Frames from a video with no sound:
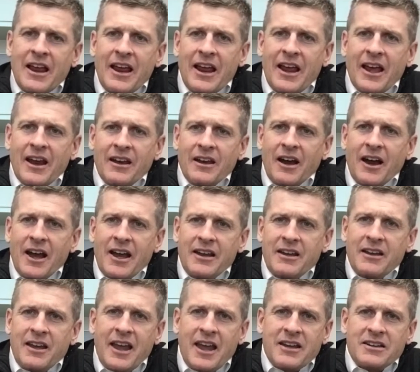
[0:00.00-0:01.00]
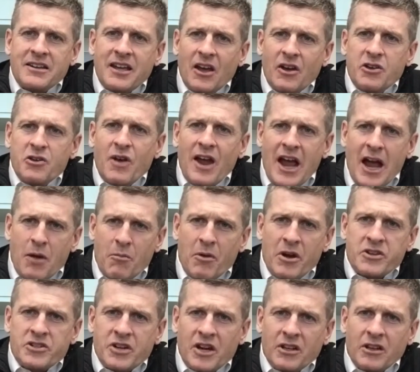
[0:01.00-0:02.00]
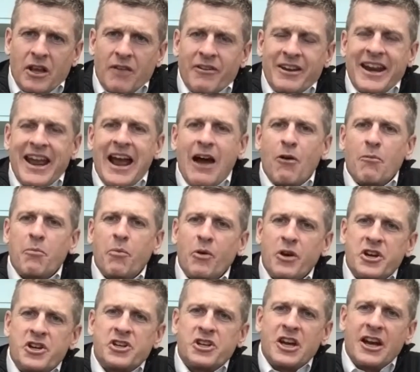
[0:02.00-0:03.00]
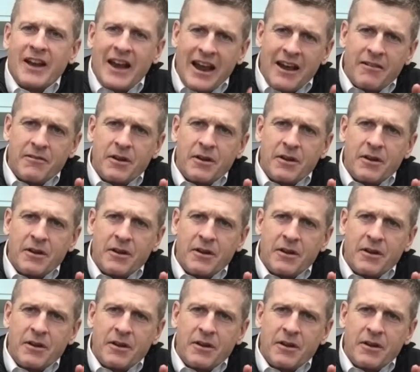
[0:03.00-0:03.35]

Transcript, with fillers: And I can't tell you how much I love it, how appreciative,